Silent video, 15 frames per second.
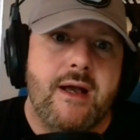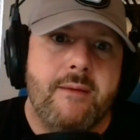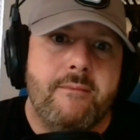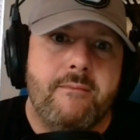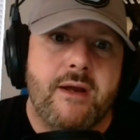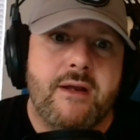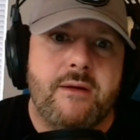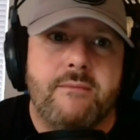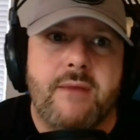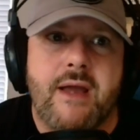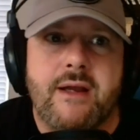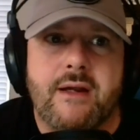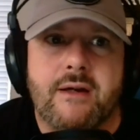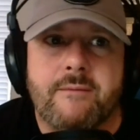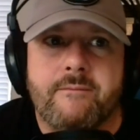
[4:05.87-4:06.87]
Michael
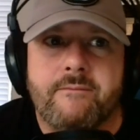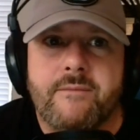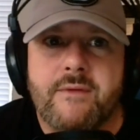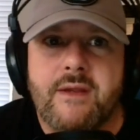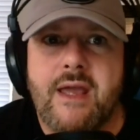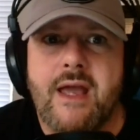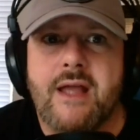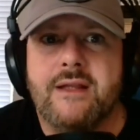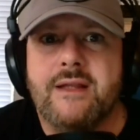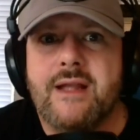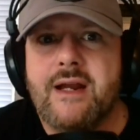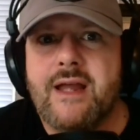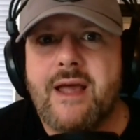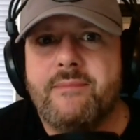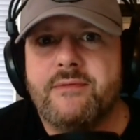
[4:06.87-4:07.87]
Mayer, again,
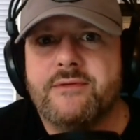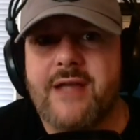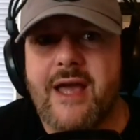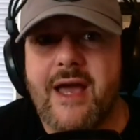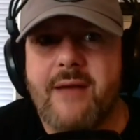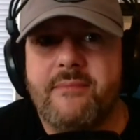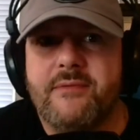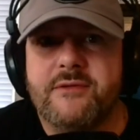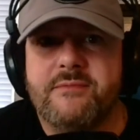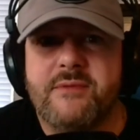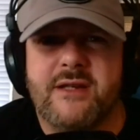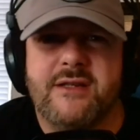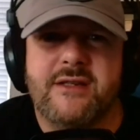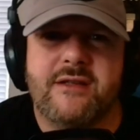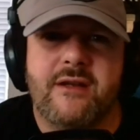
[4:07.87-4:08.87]
not apples to apples, but
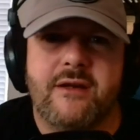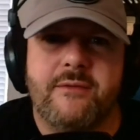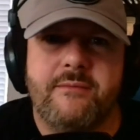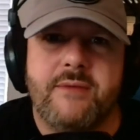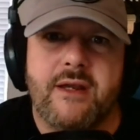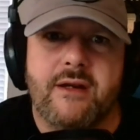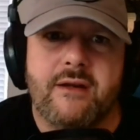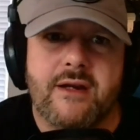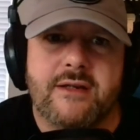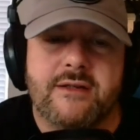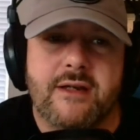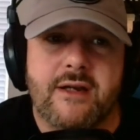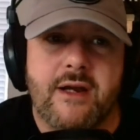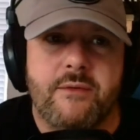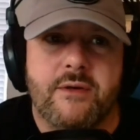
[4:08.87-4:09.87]
I just thought it would be
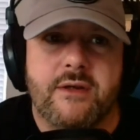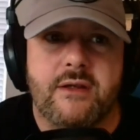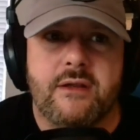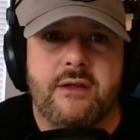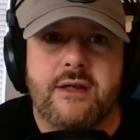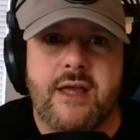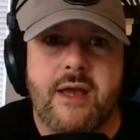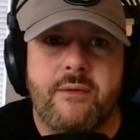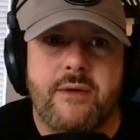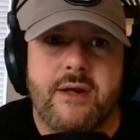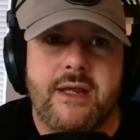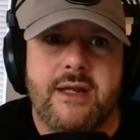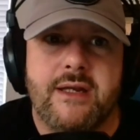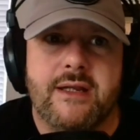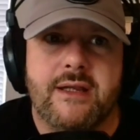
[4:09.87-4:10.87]
interesting. I wanted to look at what
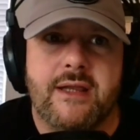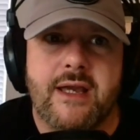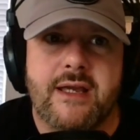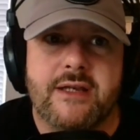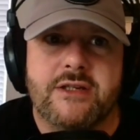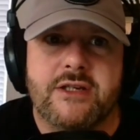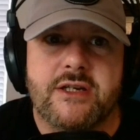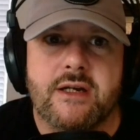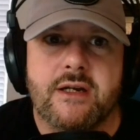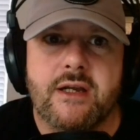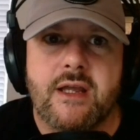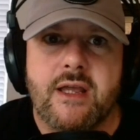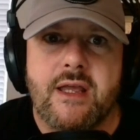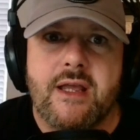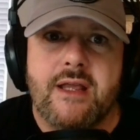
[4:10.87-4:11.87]
he did last year.
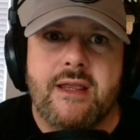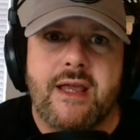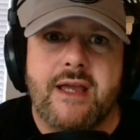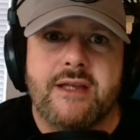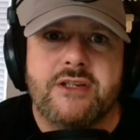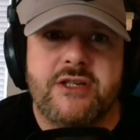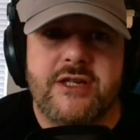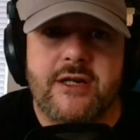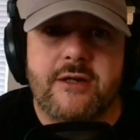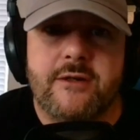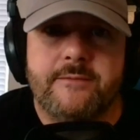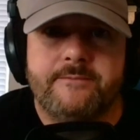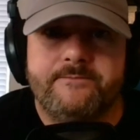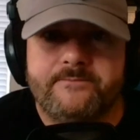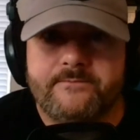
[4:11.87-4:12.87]
Last
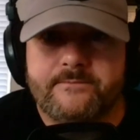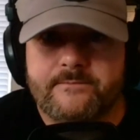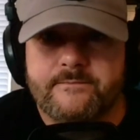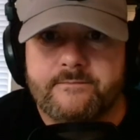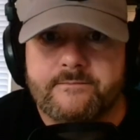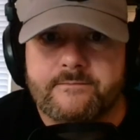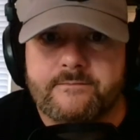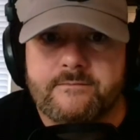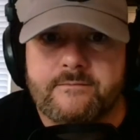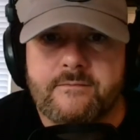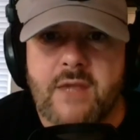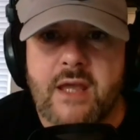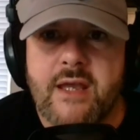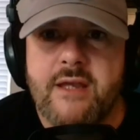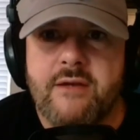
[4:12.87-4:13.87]
year,
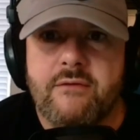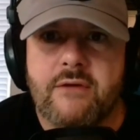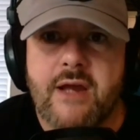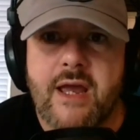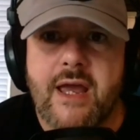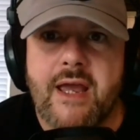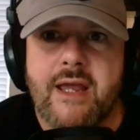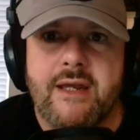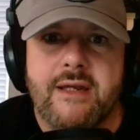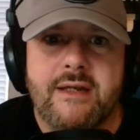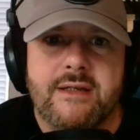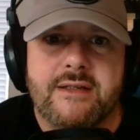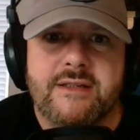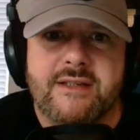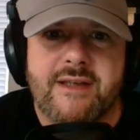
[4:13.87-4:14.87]
he
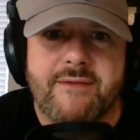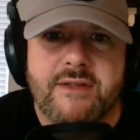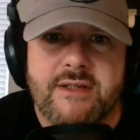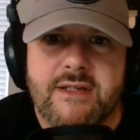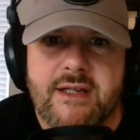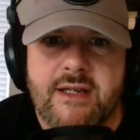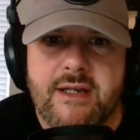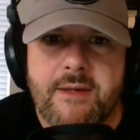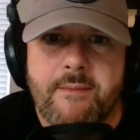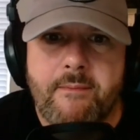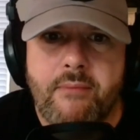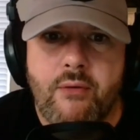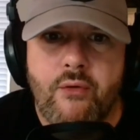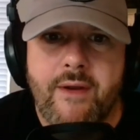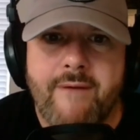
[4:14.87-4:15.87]
ran
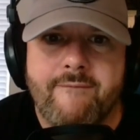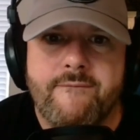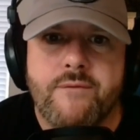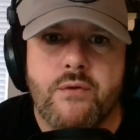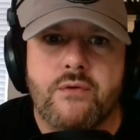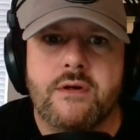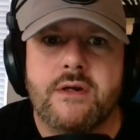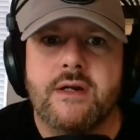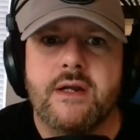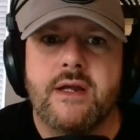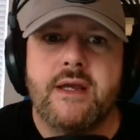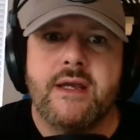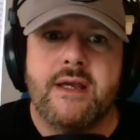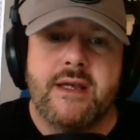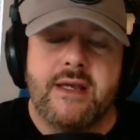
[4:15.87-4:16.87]
17.4
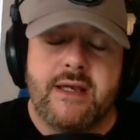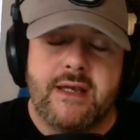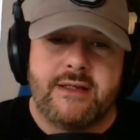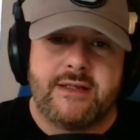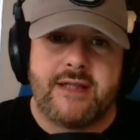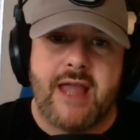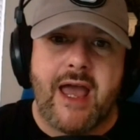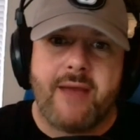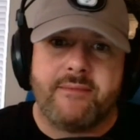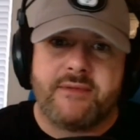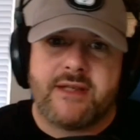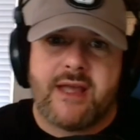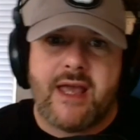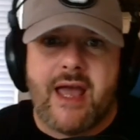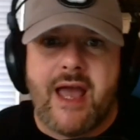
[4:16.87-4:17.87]

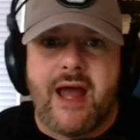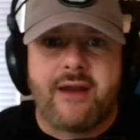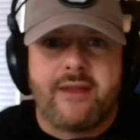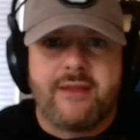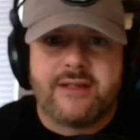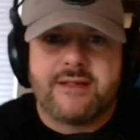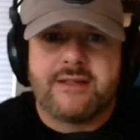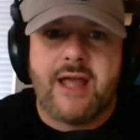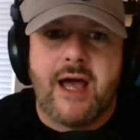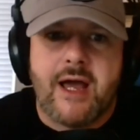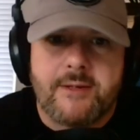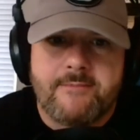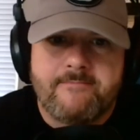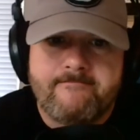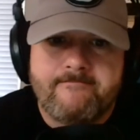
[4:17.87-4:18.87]
snaps out of the slot.